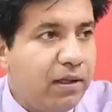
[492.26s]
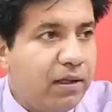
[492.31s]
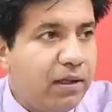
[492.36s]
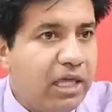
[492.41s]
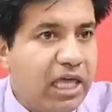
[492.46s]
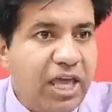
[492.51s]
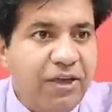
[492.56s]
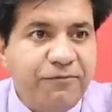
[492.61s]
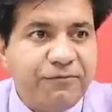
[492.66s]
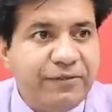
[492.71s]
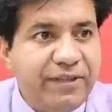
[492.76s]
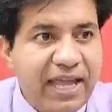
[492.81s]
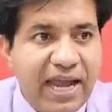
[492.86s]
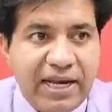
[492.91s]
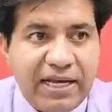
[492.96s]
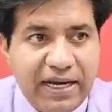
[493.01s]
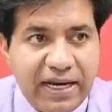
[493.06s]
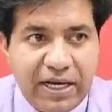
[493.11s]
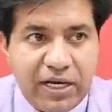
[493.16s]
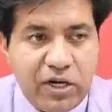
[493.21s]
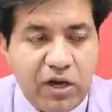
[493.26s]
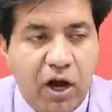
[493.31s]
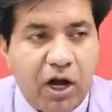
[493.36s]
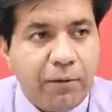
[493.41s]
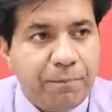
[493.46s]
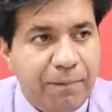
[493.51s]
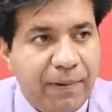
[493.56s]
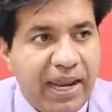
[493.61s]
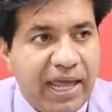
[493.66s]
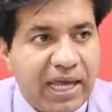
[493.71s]
If they did
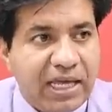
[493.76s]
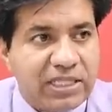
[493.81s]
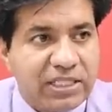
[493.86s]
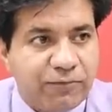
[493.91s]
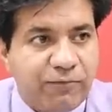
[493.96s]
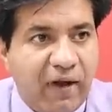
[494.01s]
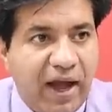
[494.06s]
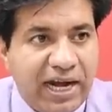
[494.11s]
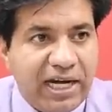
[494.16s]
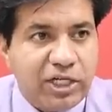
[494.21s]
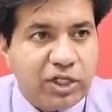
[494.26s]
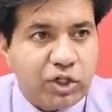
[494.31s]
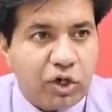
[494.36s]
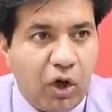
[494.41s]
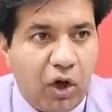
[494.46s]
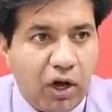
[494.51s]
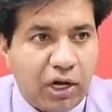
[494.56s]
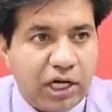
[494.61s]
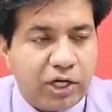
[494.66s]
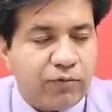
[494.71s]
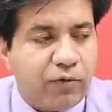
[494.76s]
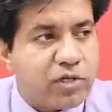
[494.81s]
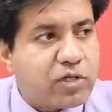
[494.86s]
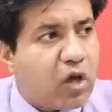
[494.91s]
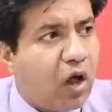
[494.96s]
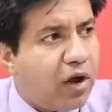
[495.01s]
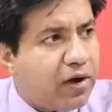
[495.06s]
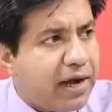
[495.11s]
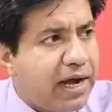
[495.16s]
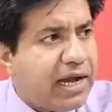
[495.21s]
not place white chalk, it was
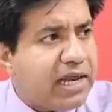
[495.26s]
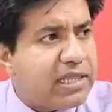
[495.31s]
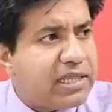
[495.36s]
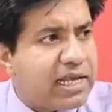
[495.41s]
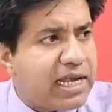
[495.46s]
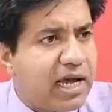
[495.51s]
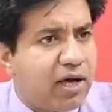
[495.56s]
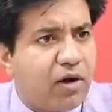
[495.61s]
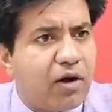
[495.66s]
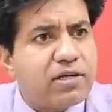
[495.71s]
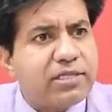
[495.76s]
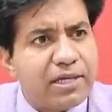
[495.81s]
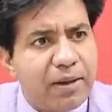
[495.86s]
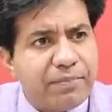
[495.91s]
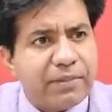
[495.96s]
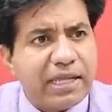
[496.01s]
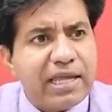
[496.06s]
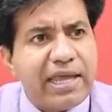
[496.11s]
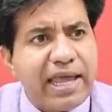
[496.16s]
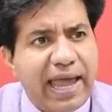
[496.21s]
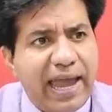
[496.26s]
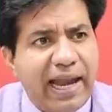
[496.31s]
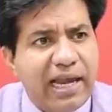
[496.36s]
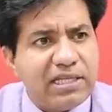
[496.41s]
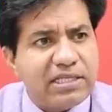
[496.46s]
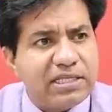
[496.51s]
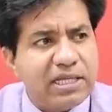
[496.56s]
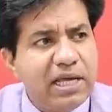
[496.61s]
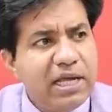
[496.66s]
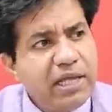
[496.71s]
already there or something
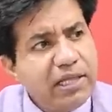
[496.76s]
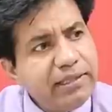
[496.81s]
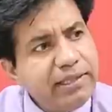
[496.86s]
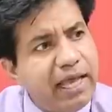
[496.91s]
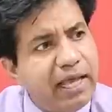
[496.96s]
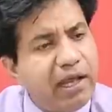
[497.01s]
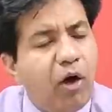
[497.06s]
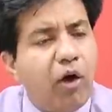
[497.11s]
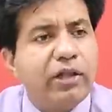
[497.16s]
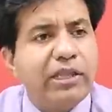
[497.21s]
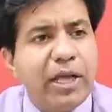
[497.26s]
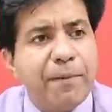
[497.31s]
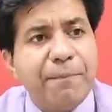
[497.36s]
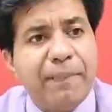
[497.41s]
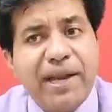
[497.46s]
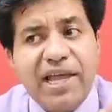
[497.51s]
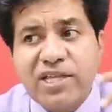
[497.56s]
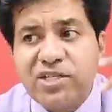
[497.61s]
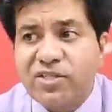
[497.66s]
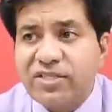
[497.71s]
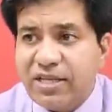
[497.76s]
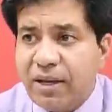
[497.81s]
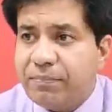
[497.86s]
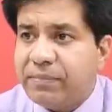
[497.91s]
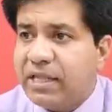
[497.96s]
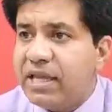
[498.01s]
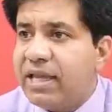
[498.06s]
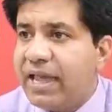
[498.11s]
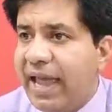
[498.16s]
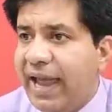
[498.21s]
else, then, or they placed
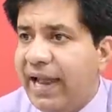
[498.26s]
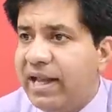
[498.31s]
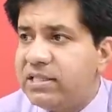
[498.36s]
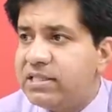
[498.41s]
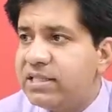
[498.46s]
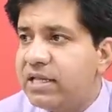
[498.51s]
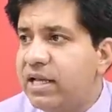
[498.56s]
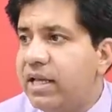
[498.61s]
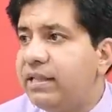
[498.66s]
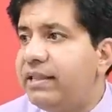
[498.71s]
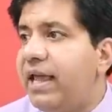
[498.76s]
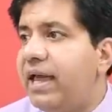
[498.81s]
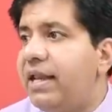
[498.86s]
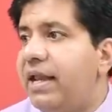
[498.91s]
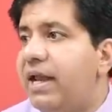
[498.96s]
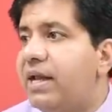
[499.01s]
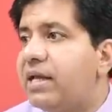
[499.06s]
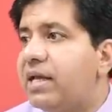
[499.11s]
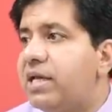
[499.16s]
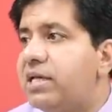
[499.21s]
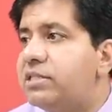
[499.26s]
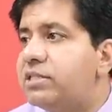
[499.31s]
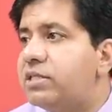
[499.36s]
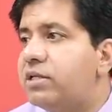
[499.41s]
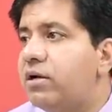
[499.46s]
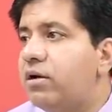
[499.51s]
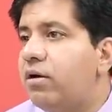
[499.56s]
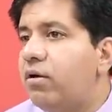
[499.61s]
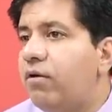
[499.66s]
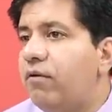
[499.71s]
something else, then it is
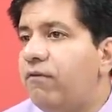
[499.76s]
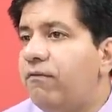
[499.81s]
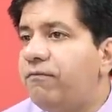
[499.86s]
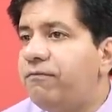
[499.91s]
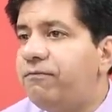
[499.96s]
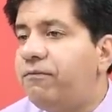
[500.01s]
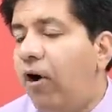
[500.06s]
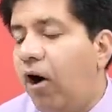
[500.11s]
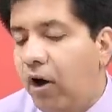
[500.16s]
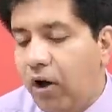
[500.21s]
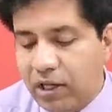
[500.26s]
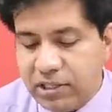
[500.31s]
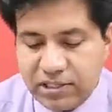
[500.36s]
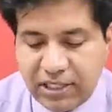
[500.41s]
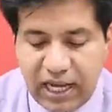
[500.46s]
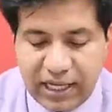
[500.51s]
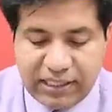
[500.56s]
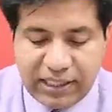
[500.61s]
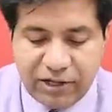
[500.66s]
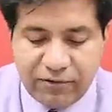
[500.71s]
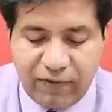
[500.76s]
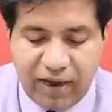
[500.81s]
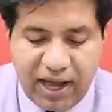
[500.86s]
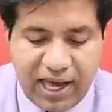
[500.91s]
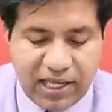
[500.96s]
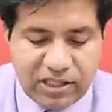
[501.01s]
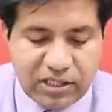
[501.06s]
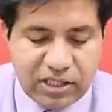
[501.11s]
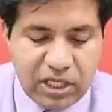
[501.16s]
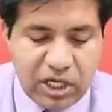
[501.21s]
false.
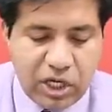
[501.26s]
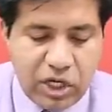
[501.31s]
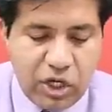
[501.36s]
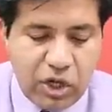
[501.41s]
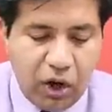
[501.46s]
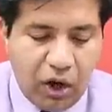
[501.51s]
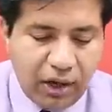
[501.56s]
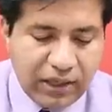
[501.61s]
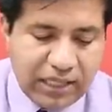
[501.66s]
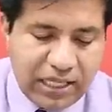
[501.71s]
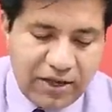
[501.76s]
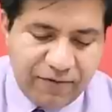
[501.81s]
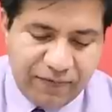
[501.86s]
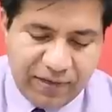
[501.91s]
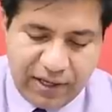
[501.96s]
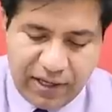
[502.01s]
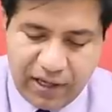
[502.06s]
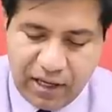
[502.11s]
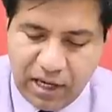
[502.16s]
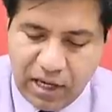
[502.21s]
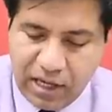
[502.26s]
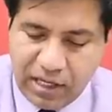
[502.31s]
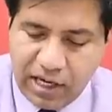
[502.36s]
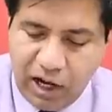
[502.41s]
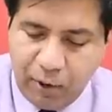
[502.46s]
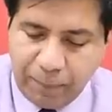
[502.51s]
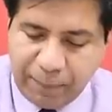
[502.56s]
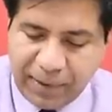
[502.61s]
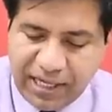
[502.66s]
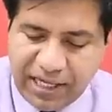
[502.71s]
Otherwise, not given.
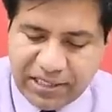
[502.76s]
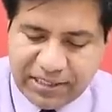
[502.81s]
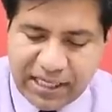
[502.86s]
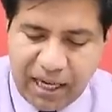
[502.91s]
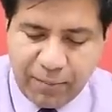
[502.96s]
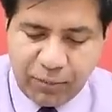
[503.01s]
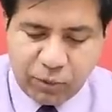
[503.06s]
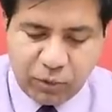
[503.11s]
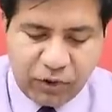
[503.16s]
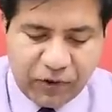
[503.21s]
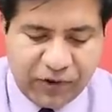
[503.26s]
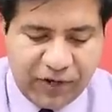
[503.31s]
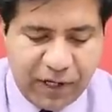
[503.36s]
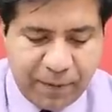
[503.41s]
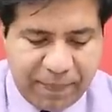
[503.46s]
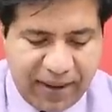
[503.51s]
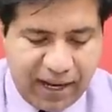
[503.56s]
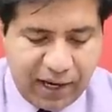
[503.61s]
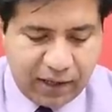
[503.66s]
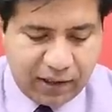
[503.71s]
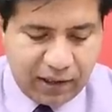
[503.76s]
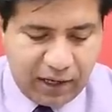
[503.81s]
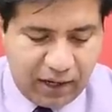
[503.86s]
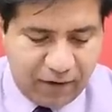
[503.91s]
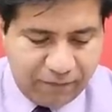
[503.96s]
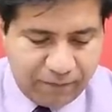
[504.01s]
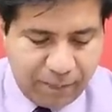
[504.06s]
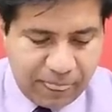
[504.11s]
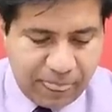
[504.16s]
Now please come to third paragraph.